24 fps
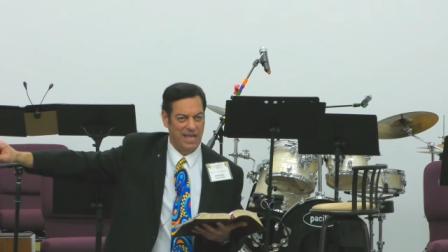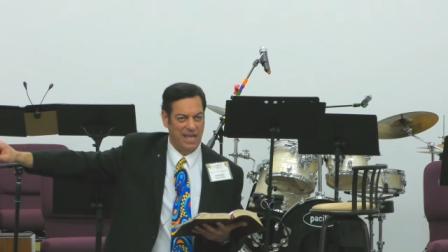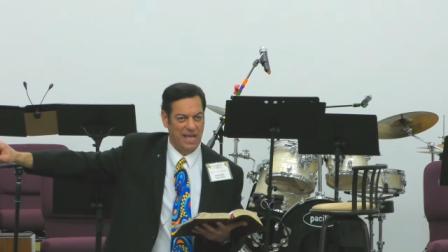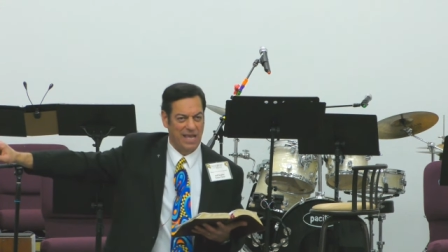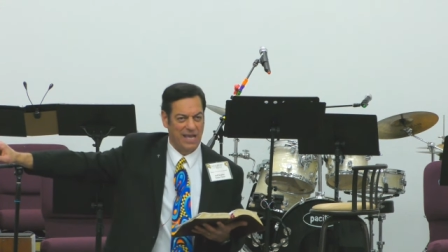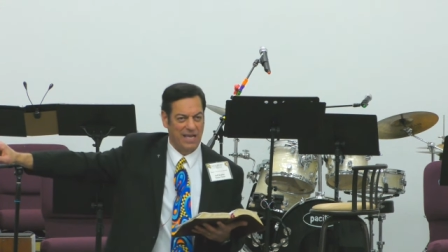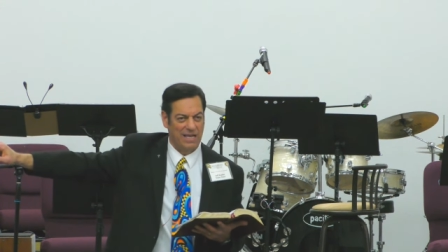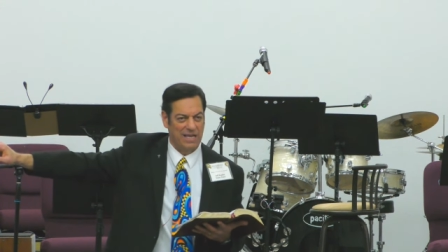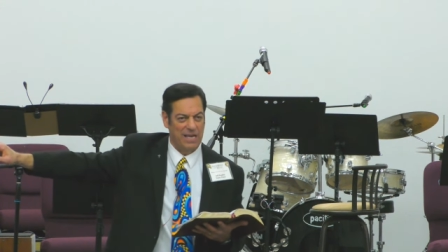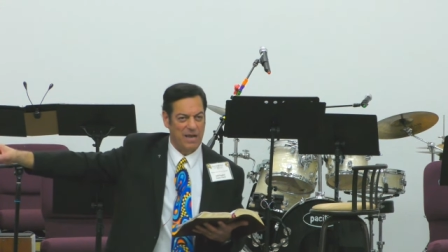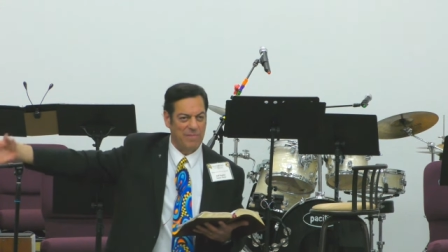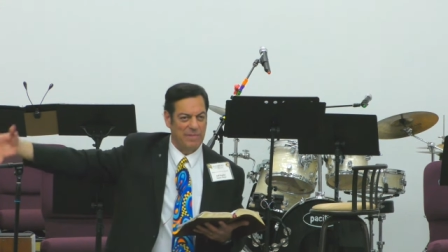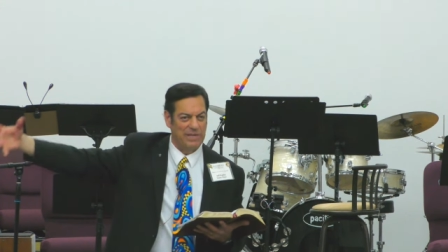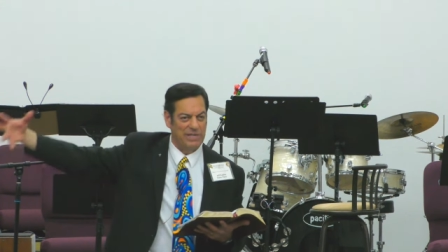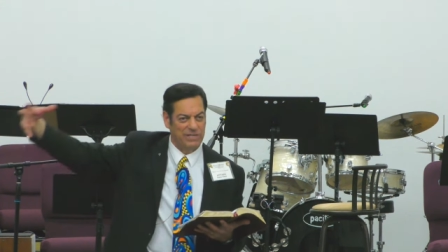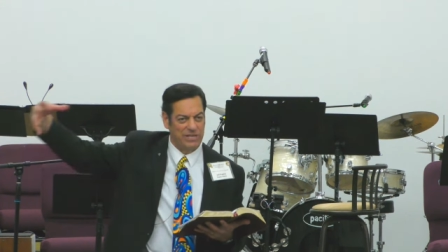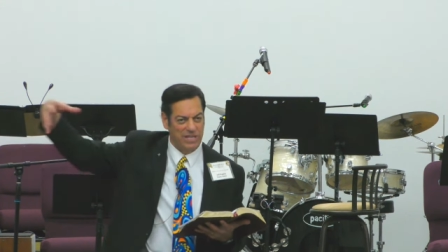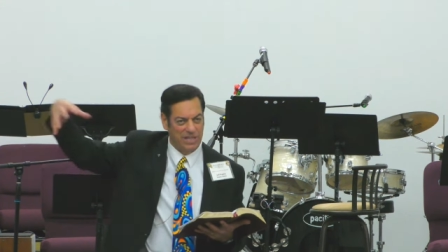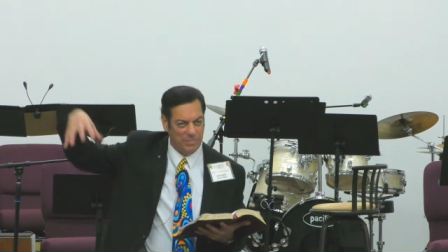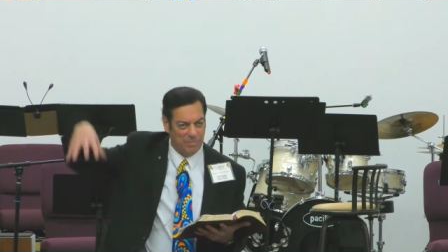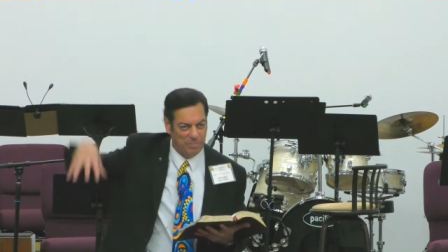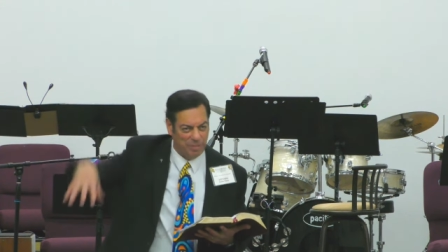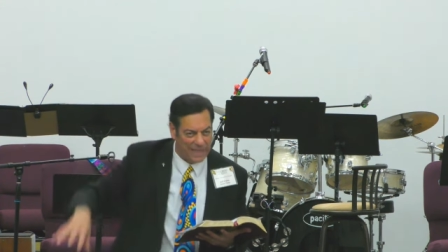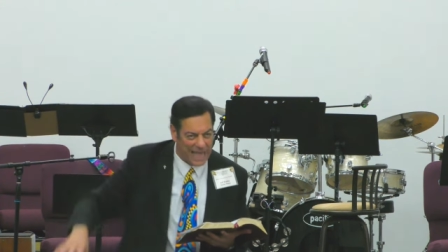coming to
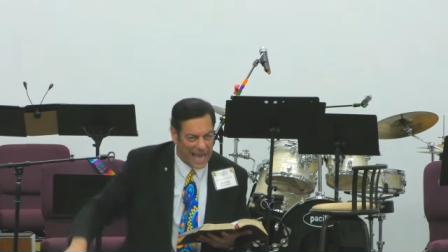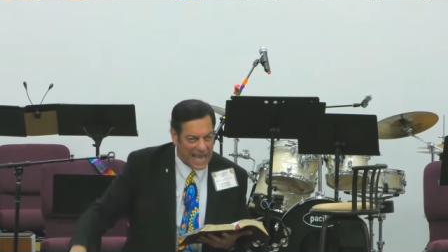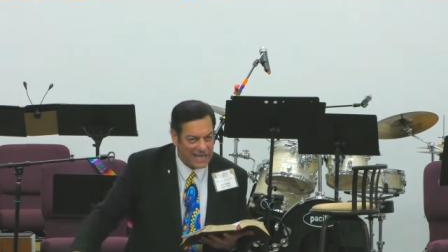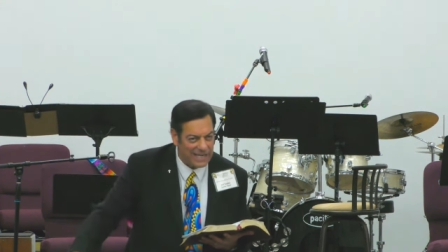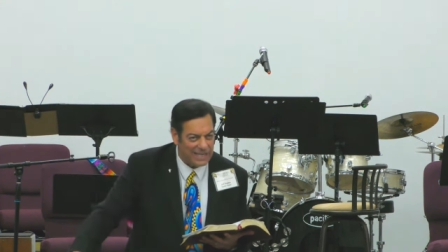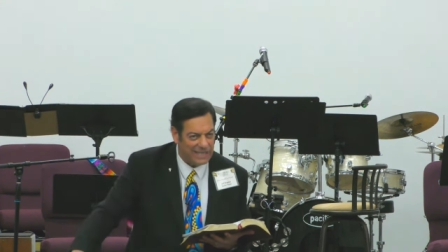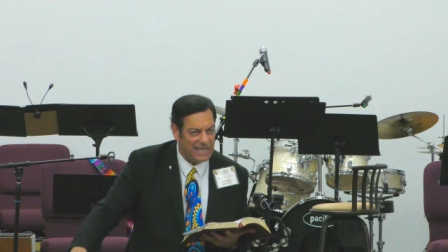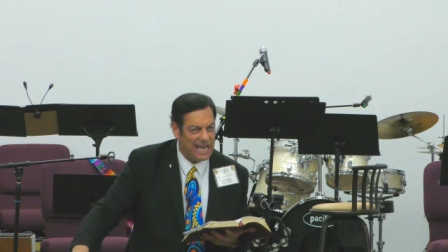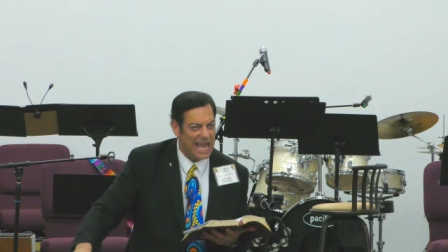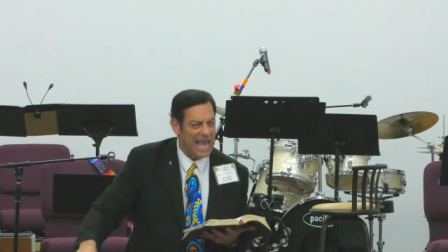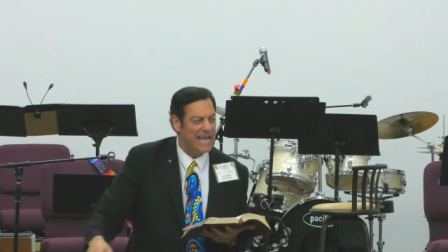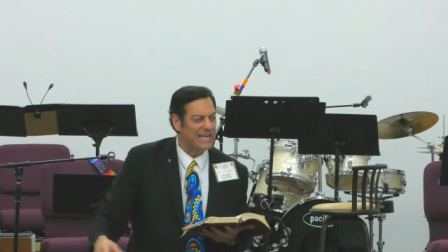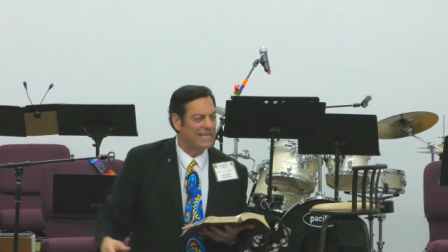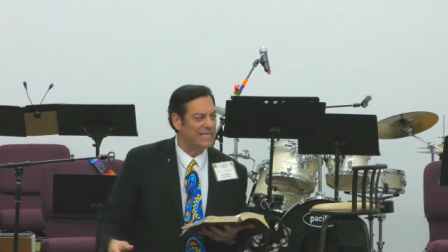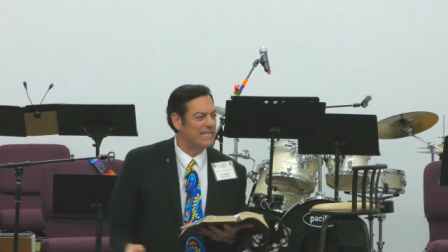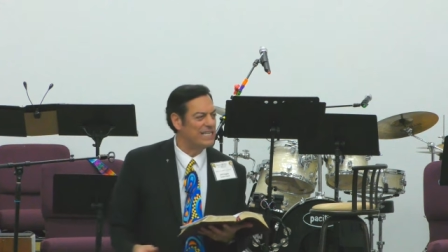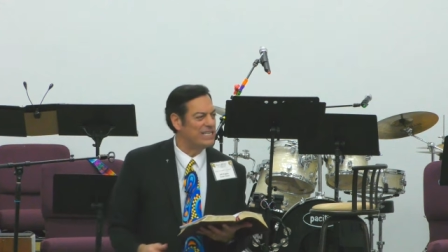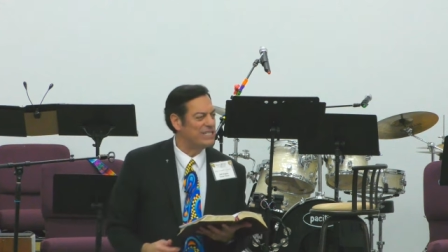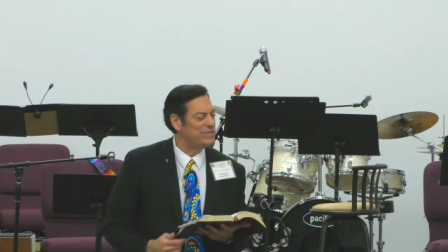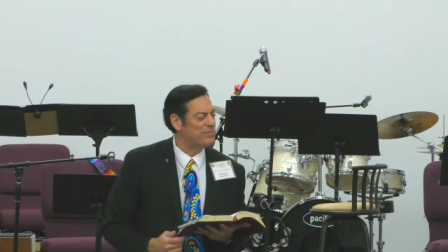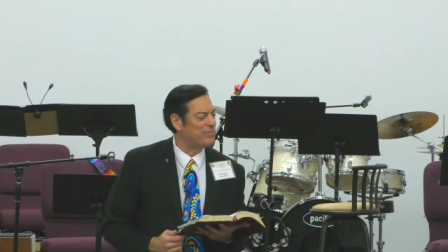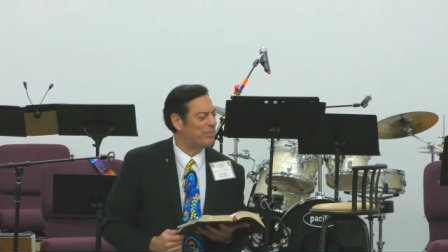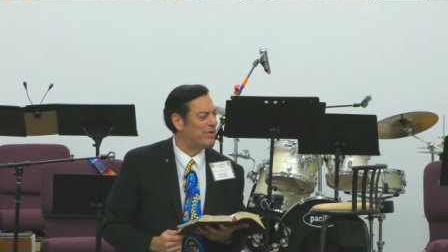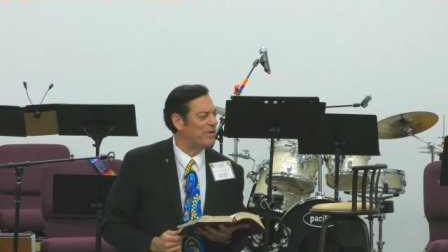the planet at
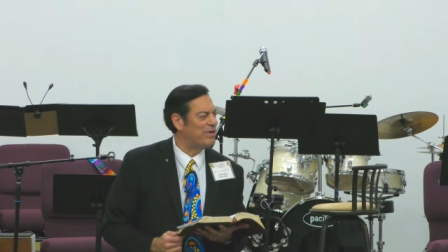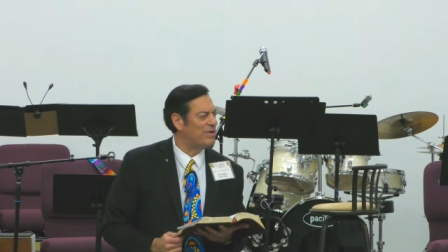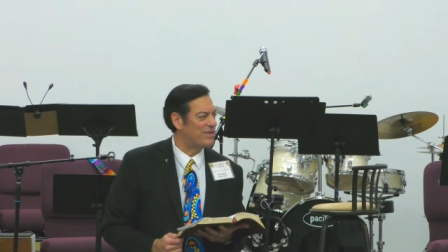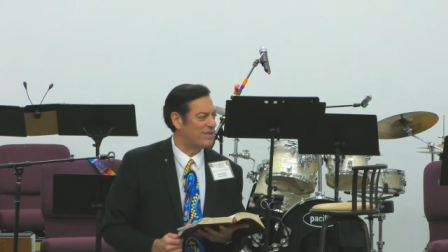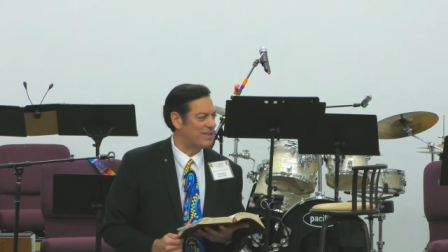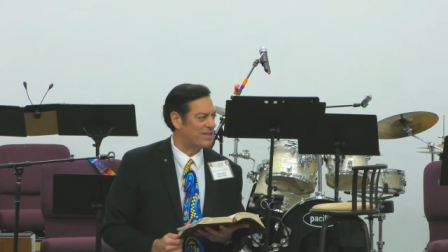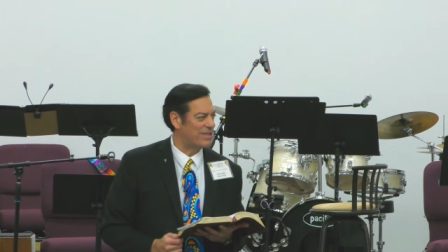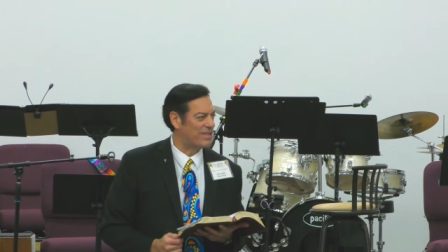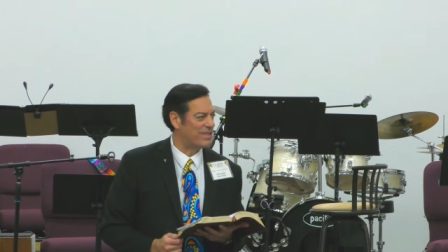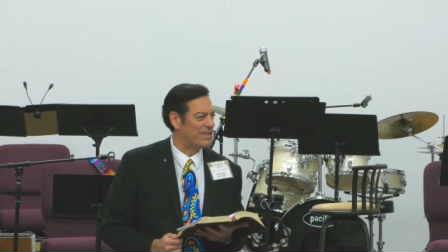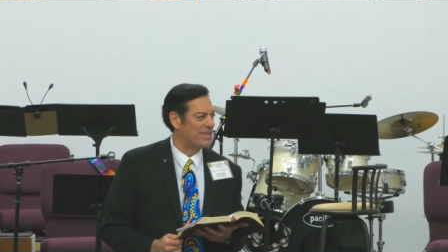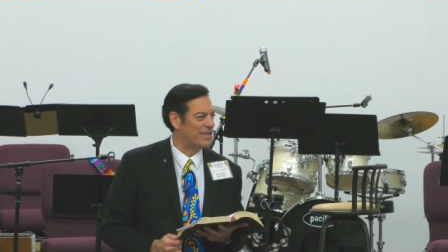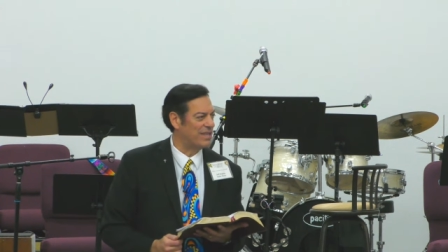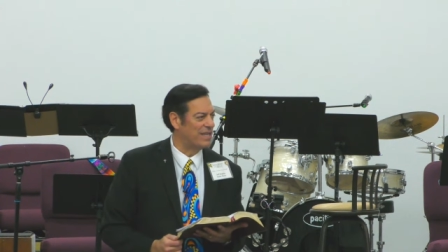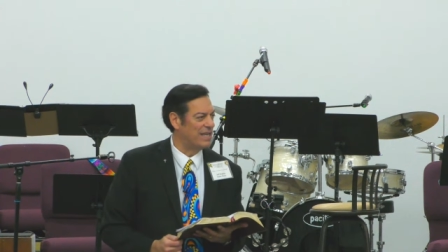his birth.